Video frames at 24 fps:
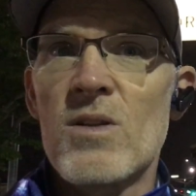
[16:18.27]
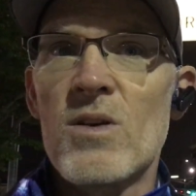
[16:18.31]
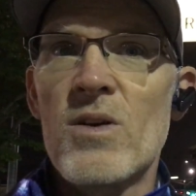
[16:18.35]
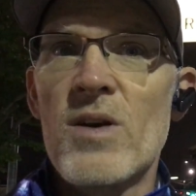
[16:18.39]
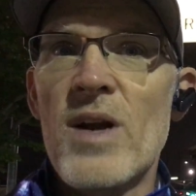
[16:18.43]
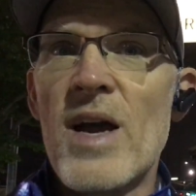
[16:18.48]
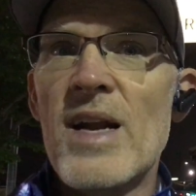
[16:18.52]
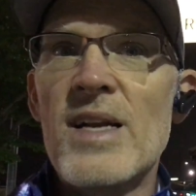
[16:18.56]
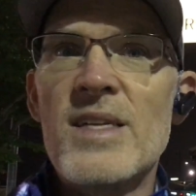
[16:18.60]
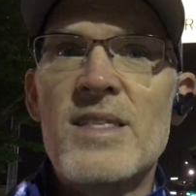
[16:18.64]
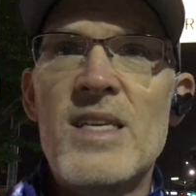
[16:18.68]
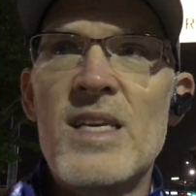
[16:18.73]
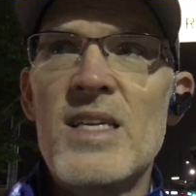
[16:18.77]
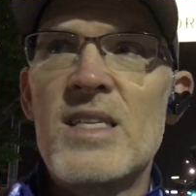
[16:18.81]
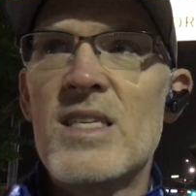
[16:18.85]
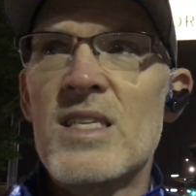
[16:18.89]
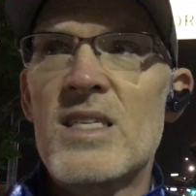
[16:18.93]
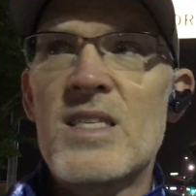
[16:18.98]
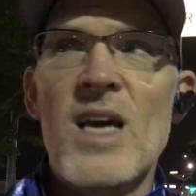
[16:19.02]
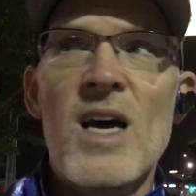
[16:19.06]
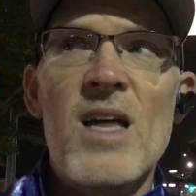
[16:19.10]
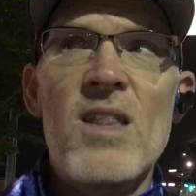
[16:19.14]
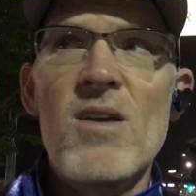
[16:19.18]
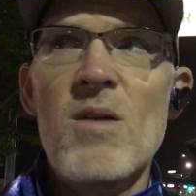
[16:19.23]
Learn how to teach
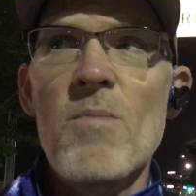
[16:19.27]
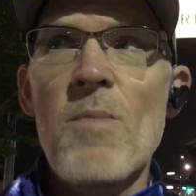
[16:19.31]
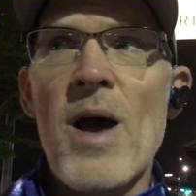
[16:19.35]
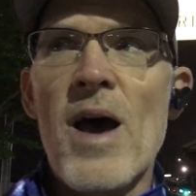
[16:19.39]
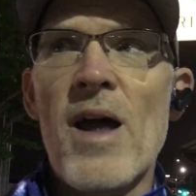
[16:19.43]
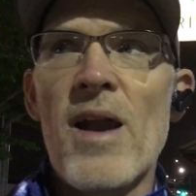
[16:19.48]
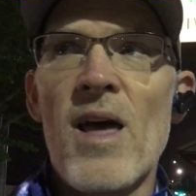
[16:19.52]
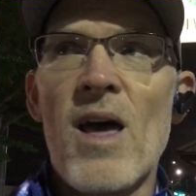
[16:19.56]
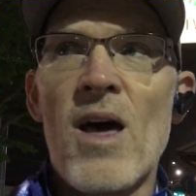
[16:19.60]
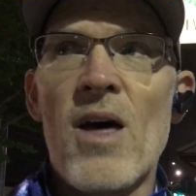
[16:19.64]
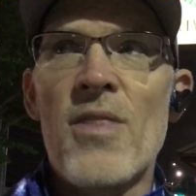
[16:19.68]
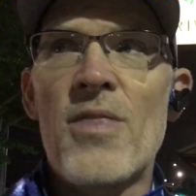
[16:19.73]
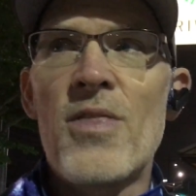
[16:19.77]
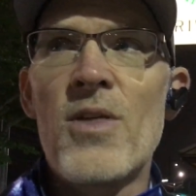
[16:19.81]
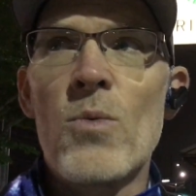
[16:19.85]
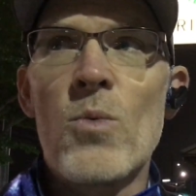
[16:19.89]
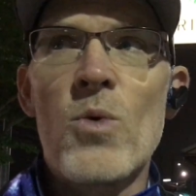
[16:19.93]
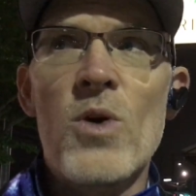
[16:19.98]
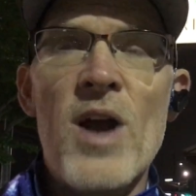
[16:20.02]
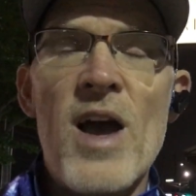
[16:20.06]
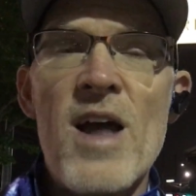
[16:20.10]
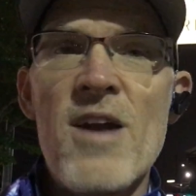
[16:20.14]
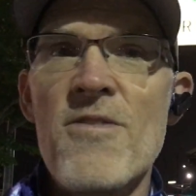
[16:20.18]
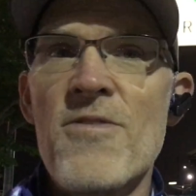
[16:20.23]
each other about health,
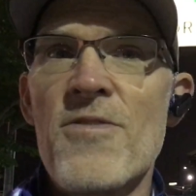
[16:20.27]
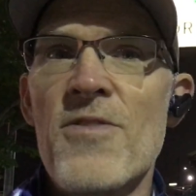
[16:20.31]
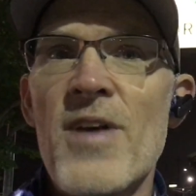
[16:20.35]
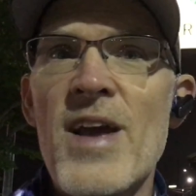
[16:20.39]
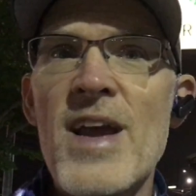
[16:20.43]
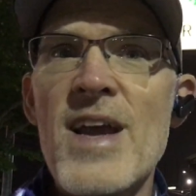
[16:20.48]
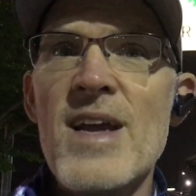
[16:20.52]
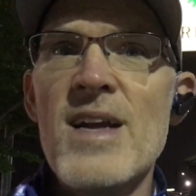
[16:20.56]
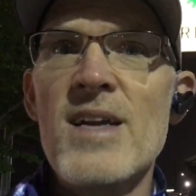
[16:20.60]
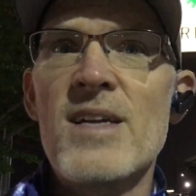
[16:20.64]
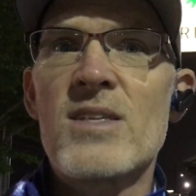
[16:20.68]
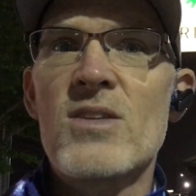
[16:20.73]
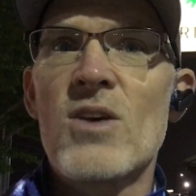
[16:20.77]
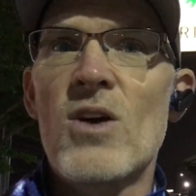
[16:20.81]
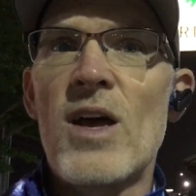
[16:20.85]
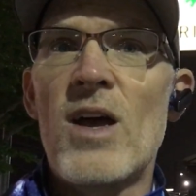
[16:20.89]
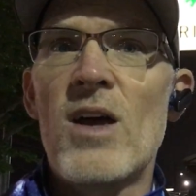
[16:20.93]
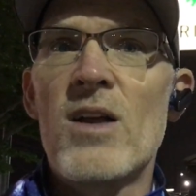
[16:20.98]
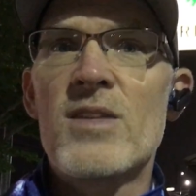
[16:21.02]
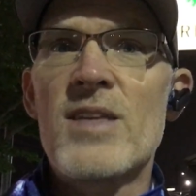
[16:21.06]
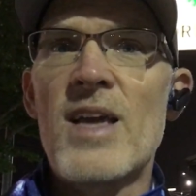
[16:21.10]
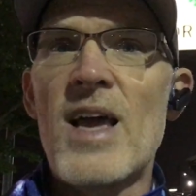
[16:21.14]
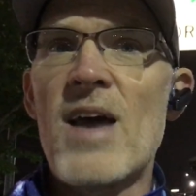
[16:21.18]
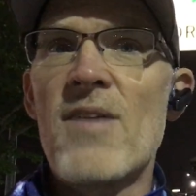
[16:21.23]
and we're not afraid to
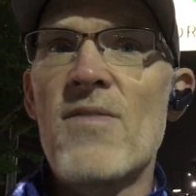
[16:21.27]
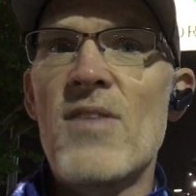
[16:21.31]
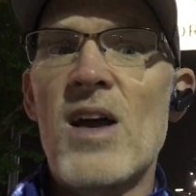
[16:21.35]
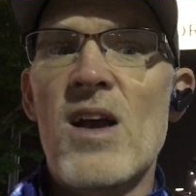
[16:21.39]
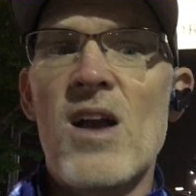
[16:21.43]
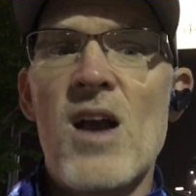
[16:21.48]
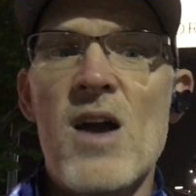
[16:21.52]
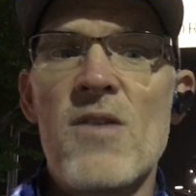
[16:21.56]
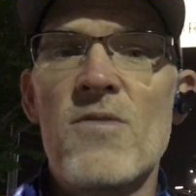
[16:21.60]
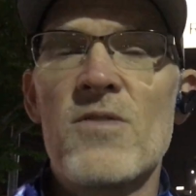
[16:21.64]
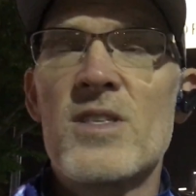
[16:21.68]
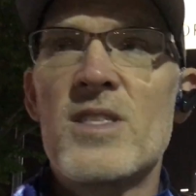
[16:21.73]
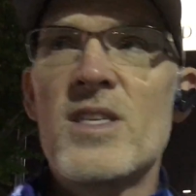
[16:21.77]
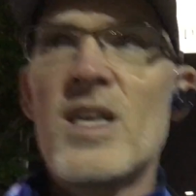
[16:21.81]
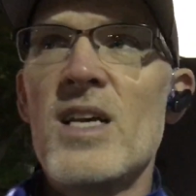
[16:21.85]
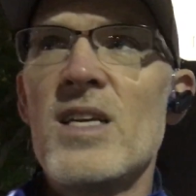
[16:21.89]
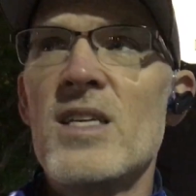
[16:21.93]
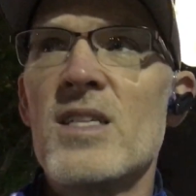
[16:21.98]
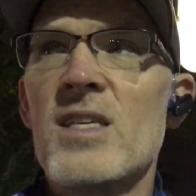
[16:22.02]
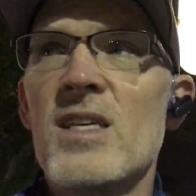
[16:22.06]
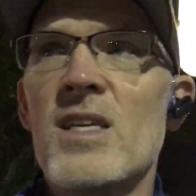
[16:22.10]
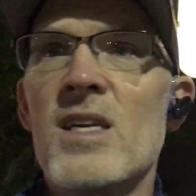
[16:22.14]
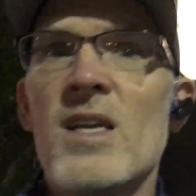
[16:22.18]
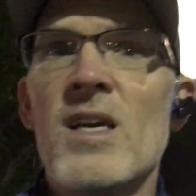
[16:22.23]
have that
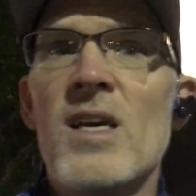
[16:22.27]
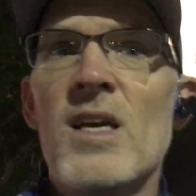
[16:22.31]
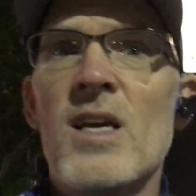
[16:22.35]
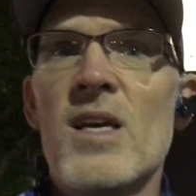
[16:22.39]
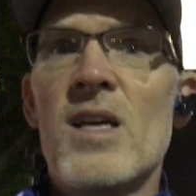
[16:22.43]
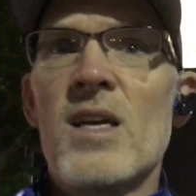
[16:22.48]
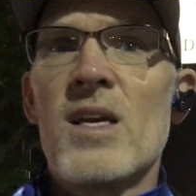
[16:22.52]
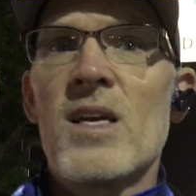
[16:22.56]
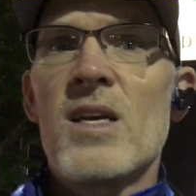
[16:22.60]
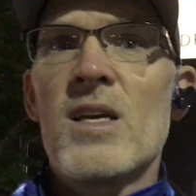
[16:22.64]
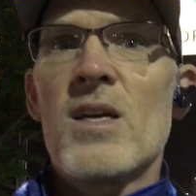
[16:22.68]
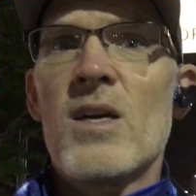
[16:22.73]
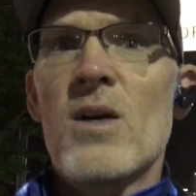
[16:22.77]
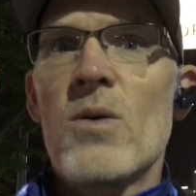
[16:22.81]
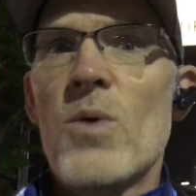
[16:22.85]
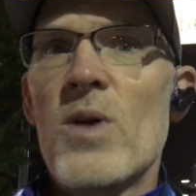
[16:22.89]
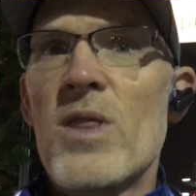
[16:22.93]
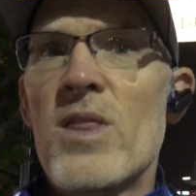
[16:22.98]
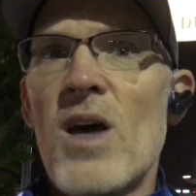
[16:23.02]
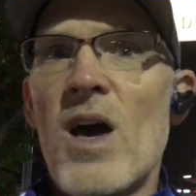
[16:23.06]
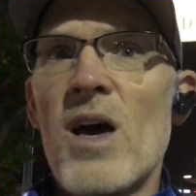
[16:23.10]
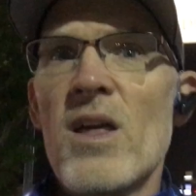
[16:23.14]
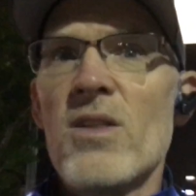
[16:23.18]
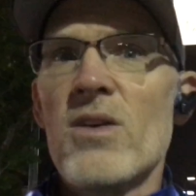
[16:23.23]
conversation
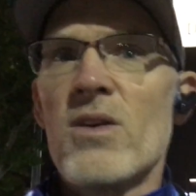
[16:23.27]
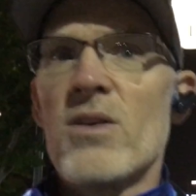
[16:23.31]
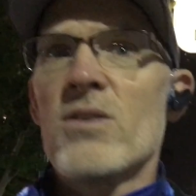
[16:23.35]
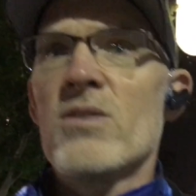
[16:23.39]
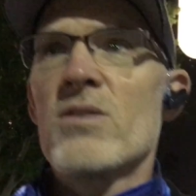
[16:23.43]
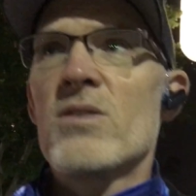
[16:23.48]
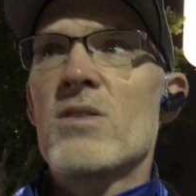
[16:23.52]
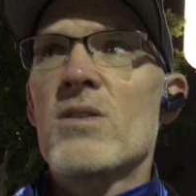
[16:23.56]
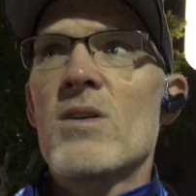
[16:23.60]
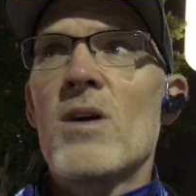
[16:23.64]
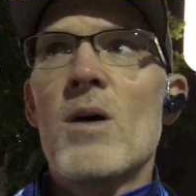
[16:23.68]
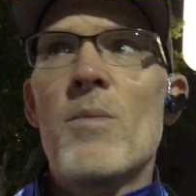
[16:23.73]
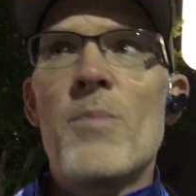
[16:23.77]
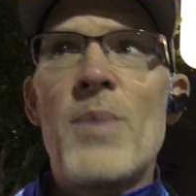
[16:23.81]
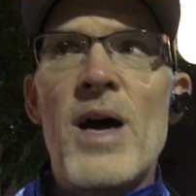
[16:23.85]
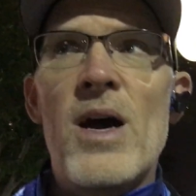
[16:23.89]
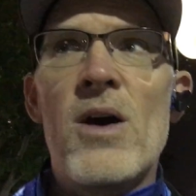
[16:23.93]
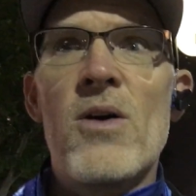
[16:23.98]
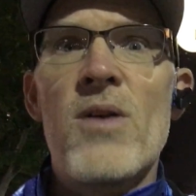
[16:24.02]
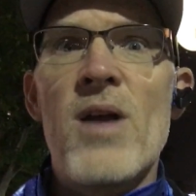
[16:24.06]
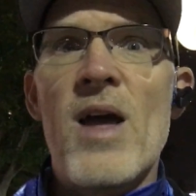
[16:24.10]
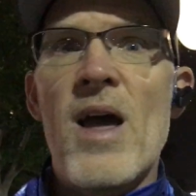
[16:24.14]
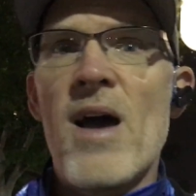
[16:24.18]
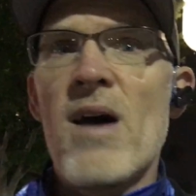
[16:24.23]
with others
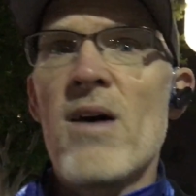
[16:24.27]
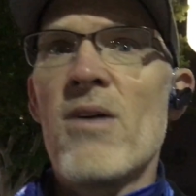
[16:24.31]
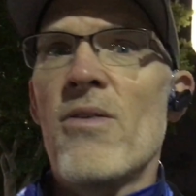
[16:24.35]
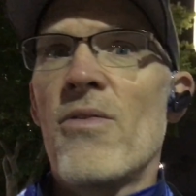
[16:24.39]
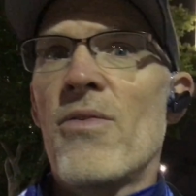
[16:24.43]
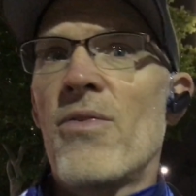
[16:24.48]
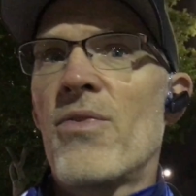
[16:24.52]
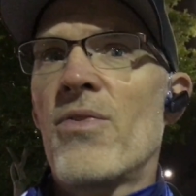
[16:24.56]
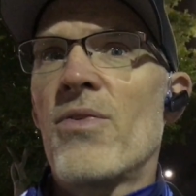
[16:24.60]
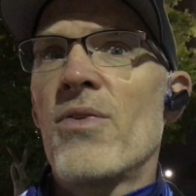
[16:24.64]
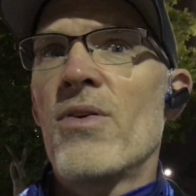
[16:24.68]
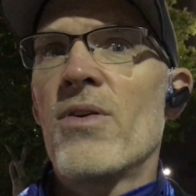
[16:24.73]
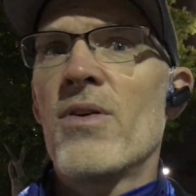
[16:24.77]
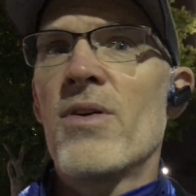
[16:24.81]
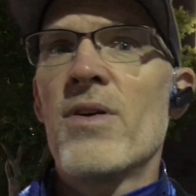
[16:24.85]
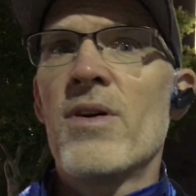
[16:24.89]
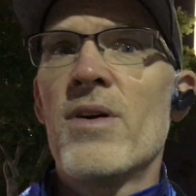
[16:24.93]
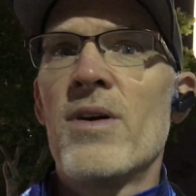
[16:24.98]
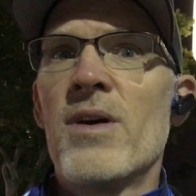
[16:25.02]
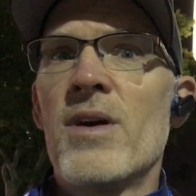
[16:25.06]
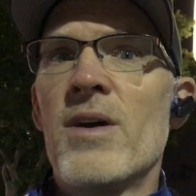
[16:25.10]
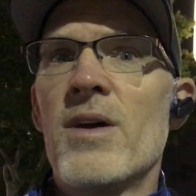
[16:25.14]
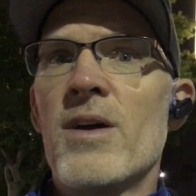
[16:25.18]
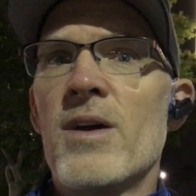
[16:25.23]
about health,
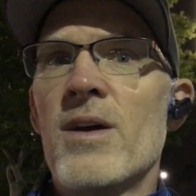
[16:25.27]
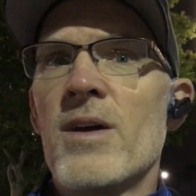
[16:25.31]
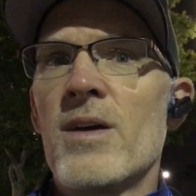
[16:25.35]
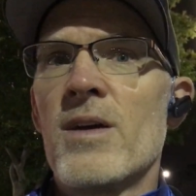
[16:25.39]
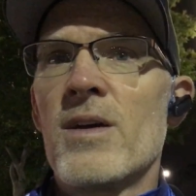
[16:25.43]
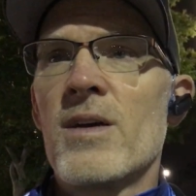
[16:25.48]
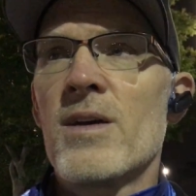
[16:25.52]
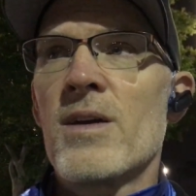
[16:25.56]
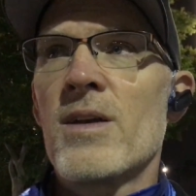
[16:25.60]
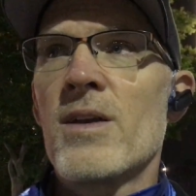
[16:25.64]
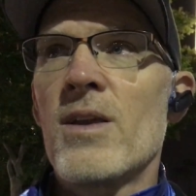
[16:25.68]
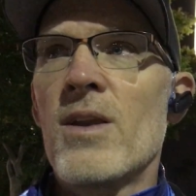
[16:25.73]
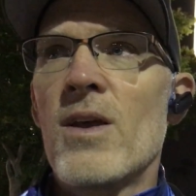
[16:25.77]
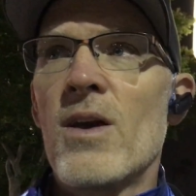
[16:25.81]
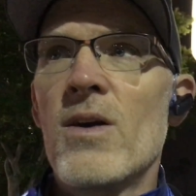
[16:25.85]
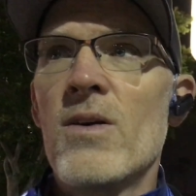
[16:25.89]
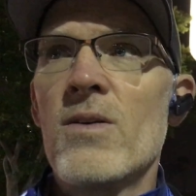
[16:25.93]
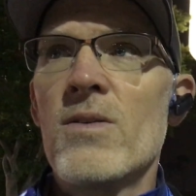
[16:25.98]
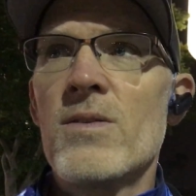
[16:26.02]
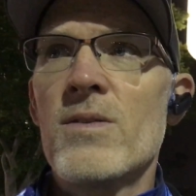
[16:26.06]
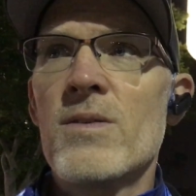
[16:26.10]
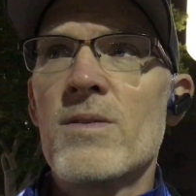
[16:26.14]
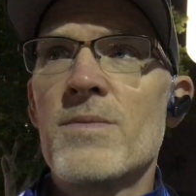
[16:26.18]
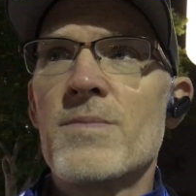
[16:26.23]
you
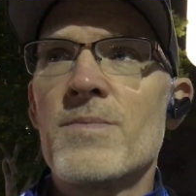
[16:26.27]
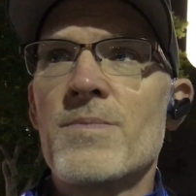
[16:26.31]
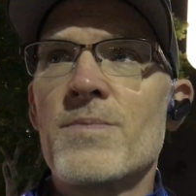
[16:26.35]
know?